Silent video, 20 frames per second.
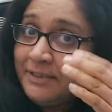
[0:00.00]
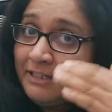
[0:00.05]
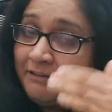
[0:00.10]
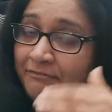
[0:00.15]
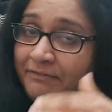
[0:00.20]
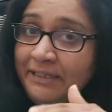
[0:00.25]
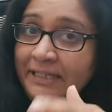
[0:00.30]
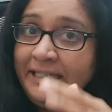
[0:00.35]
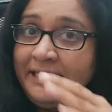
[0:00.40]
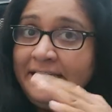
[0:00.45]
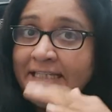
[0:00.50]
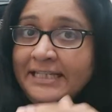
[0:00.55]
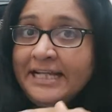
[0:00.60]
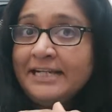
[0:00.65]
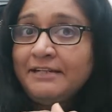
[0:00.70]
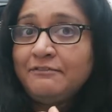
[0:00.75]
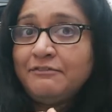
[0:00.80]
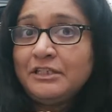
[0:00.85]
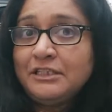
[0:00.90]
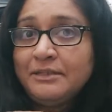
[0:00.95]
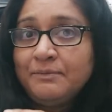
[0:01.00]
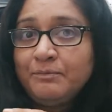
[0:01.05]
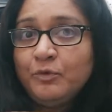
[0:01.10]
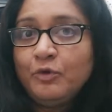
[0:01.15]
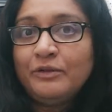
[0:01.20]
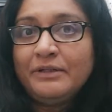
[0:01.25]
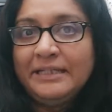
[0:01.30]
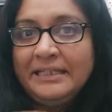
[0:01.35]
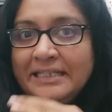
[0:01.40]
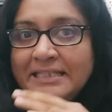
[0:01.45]
definitely that was a
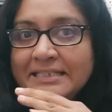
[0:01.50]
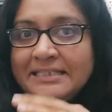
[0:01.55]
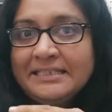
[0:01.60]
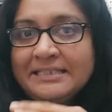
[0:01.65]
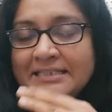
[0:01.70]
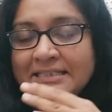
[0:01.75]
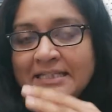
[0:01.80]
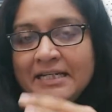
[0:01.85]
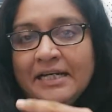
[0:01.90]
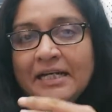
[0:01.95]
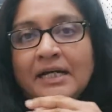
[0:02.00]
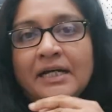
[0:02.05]
more religious